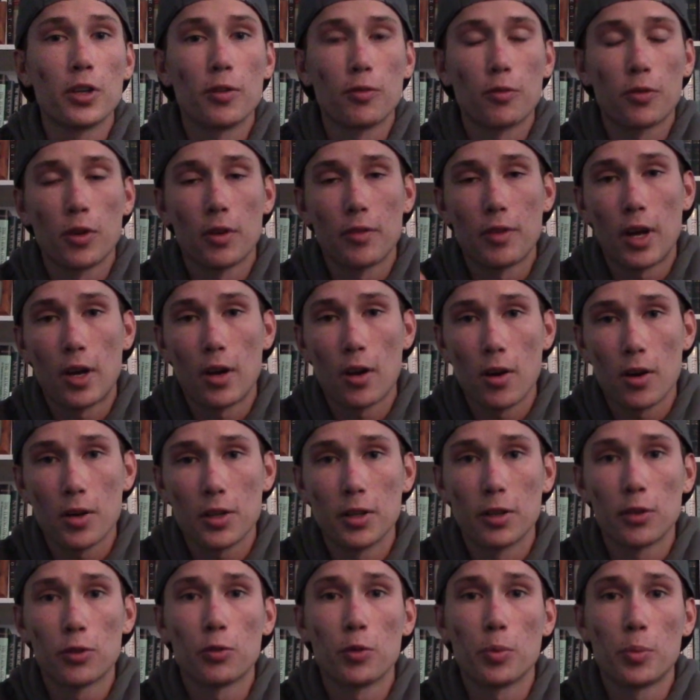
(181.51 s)
in front of that
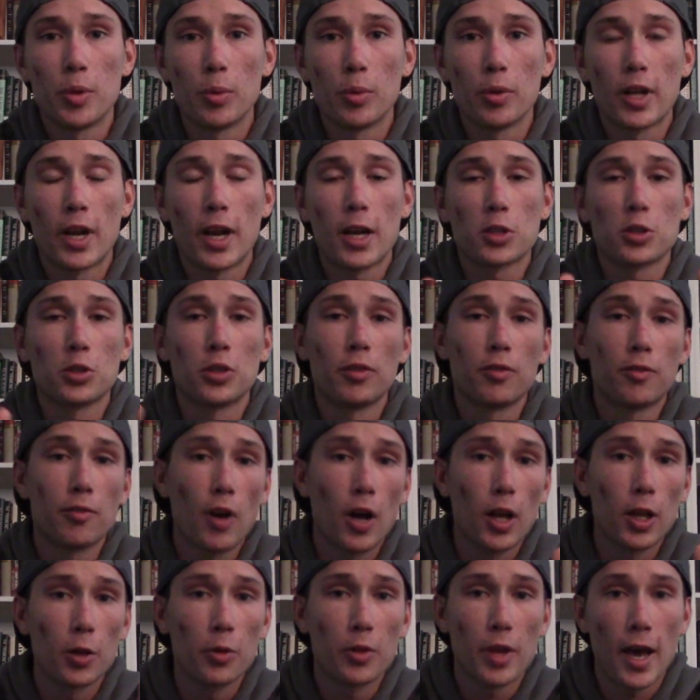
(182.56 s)
audience for people that actually
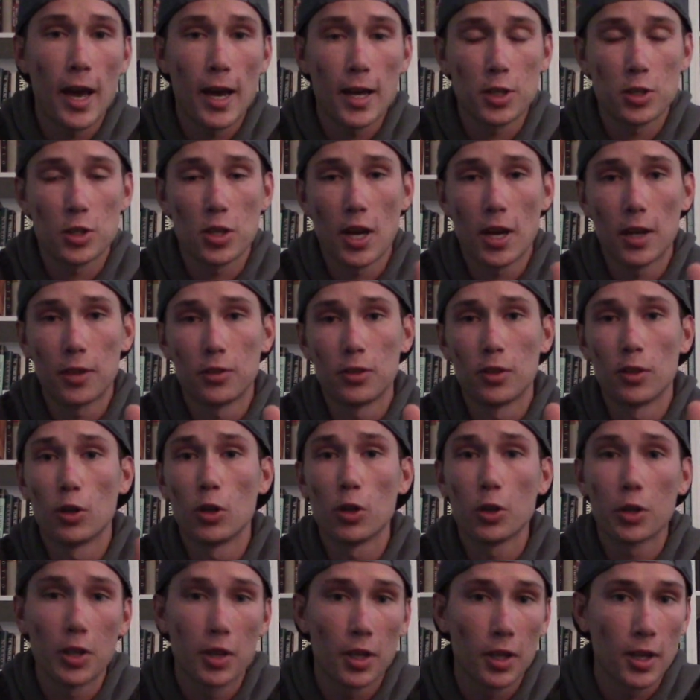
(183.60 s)
follow the hashtags and
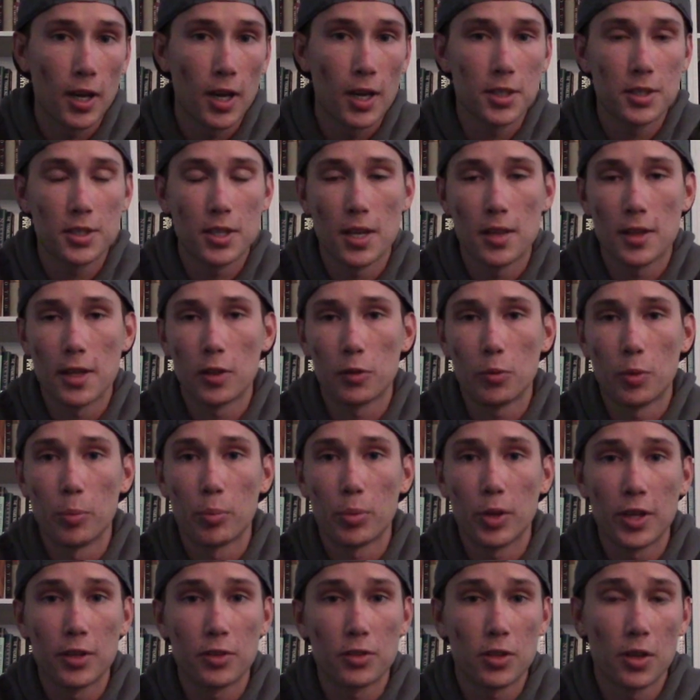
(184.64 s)
look at the content that's been
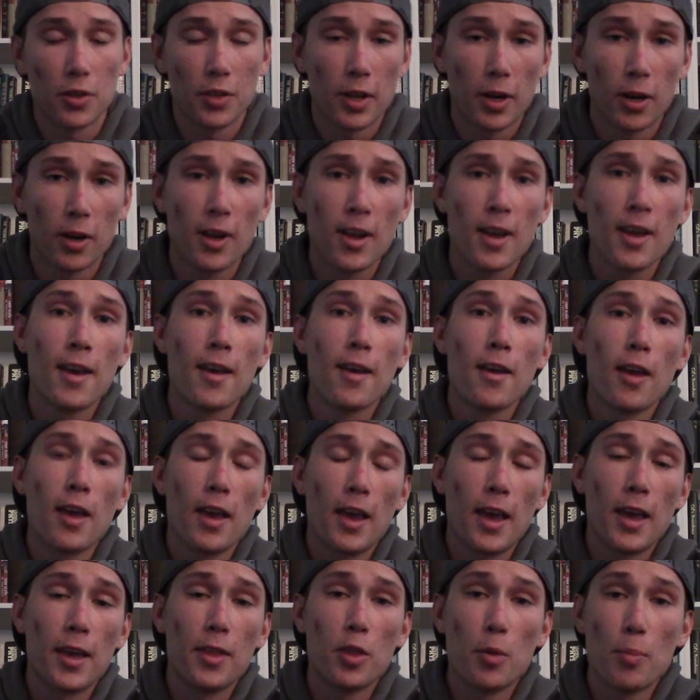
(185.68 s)
placed on there.
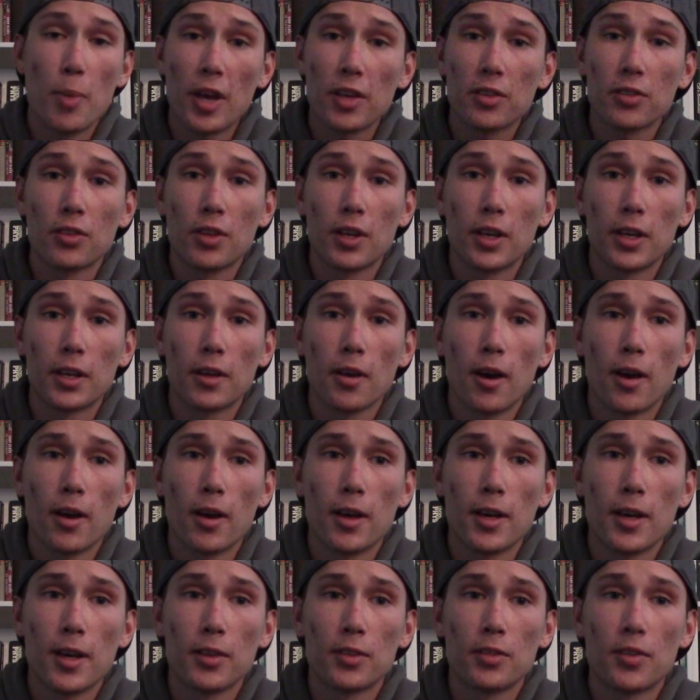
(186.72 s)
And the best thing
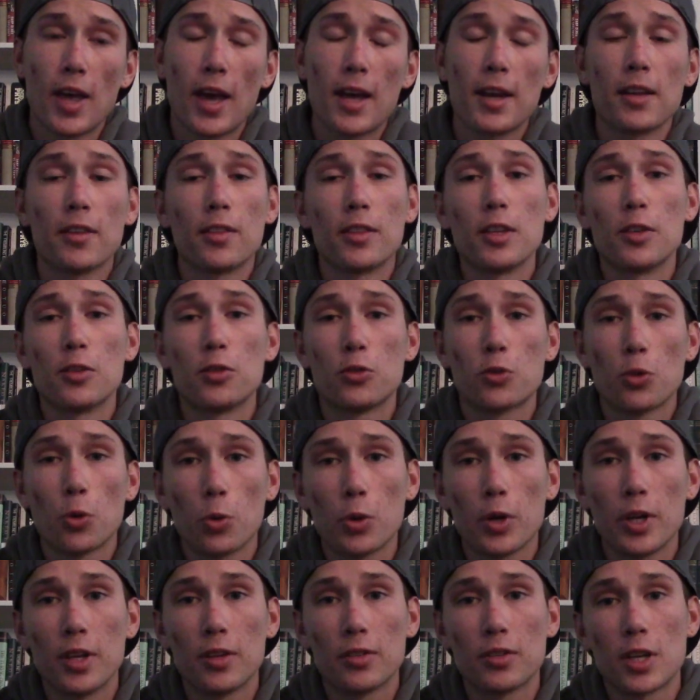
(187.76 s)
is that the
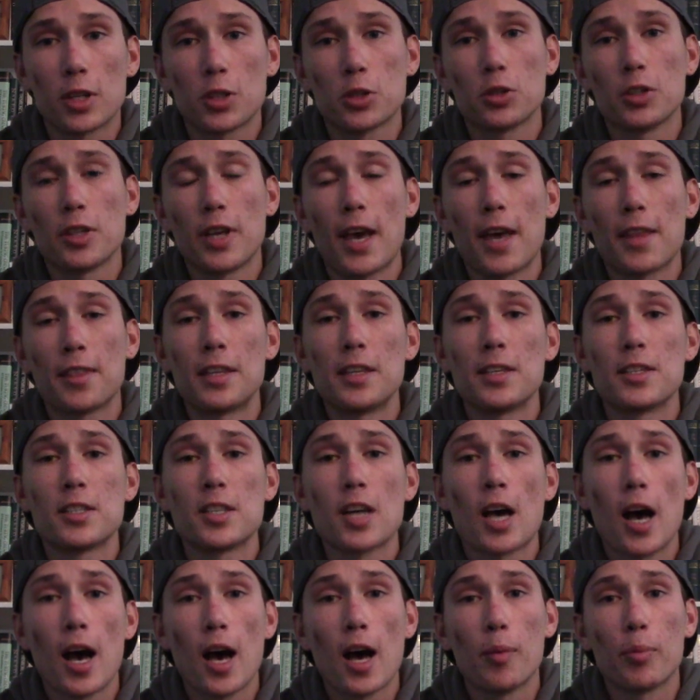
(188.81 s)
story is actually at the
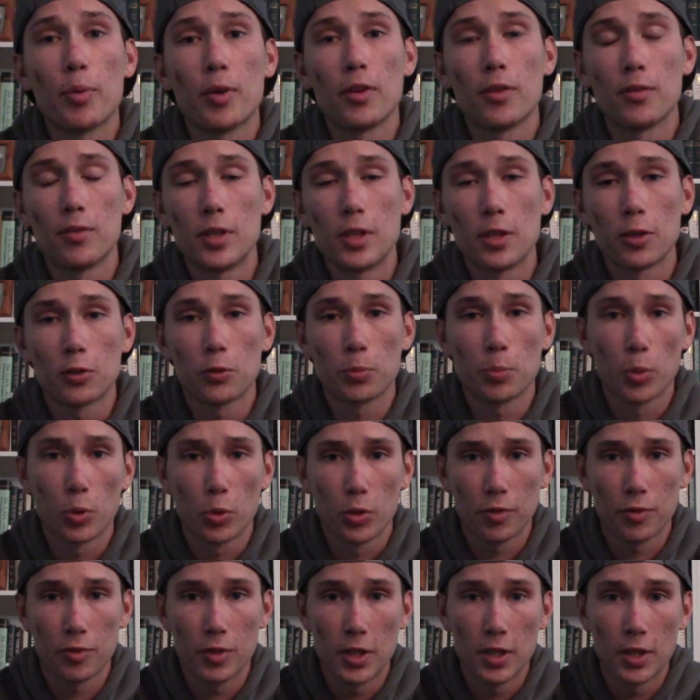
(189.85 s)
top of the
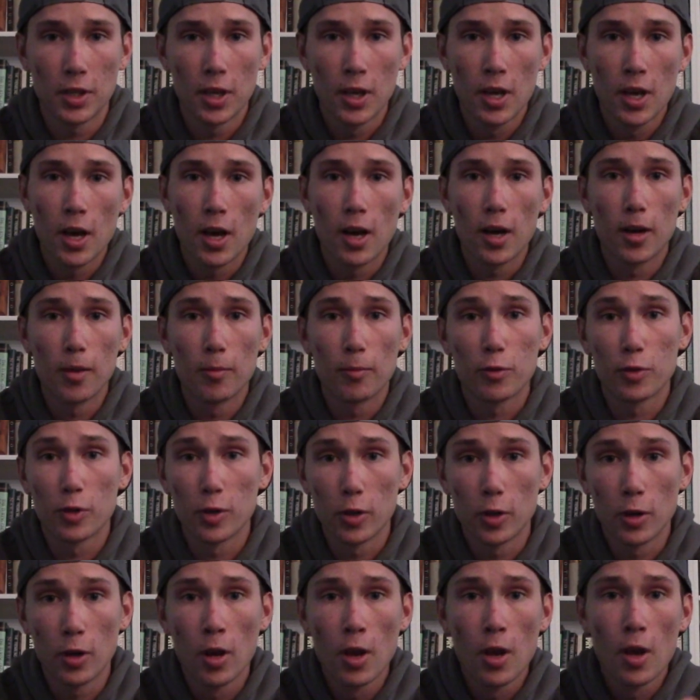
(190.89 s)
Explore feed
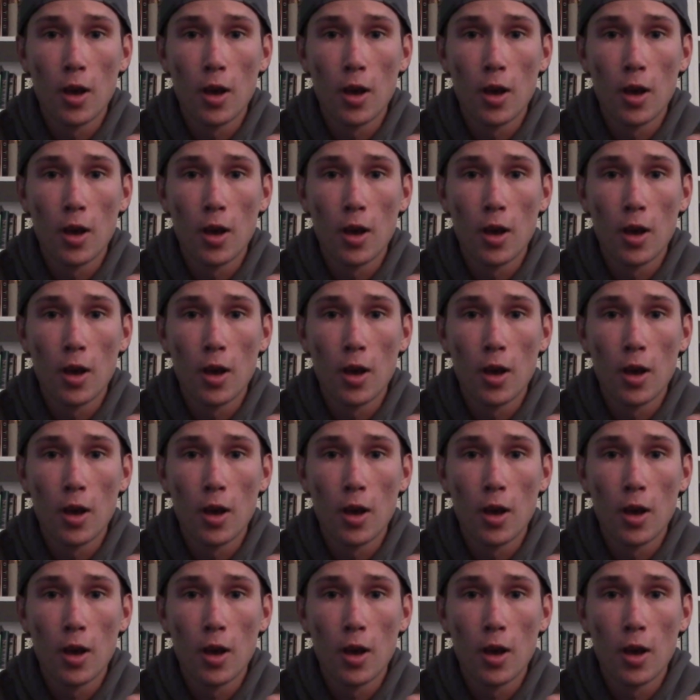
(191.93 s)
for